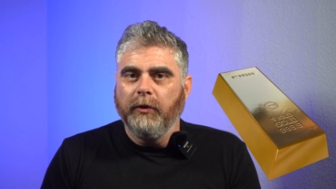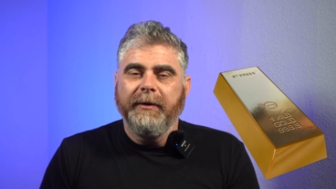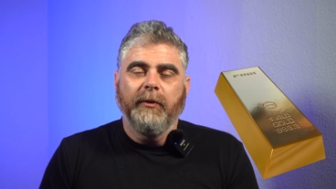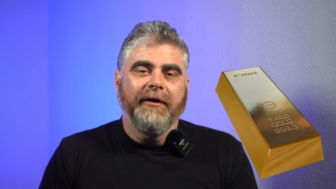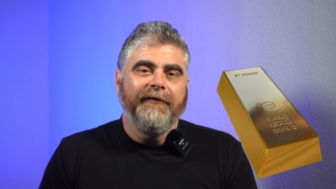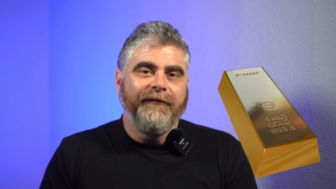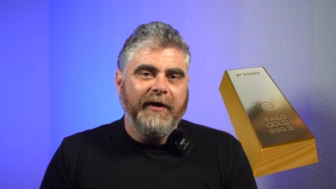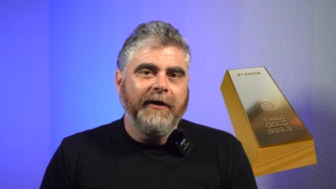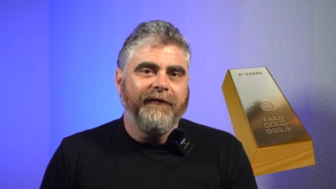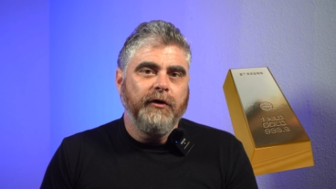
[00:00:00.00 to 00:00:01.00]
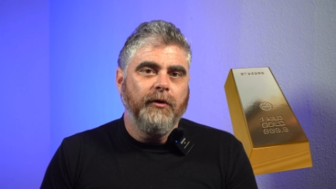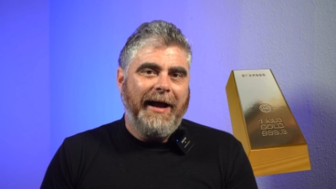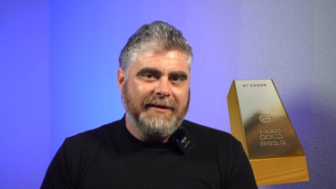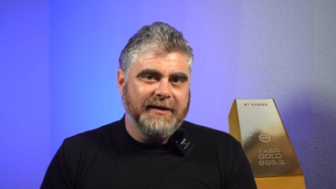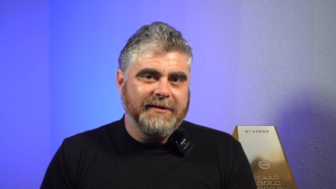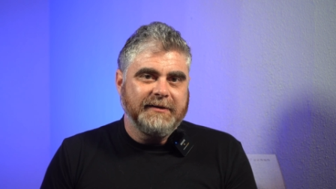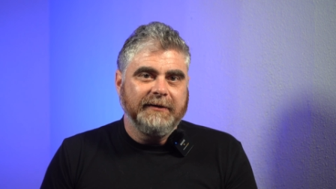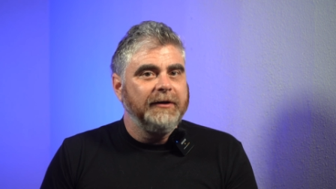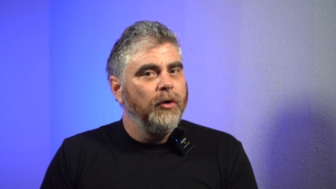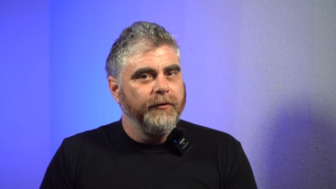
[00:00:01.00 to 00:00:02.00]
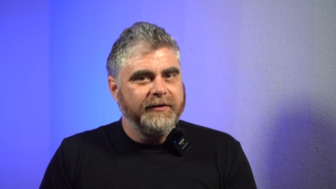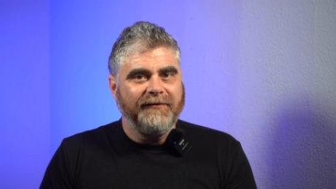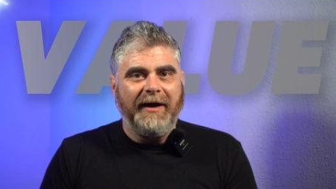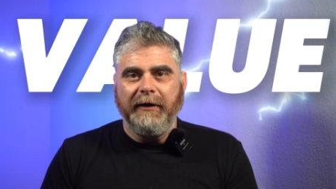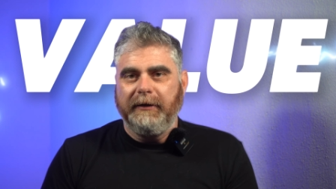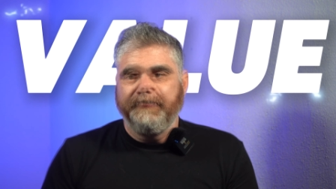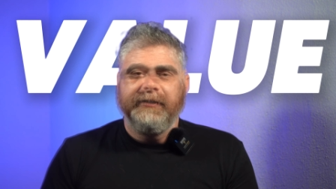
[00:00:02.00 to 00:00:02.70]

will be one of the very few assets that holds its value.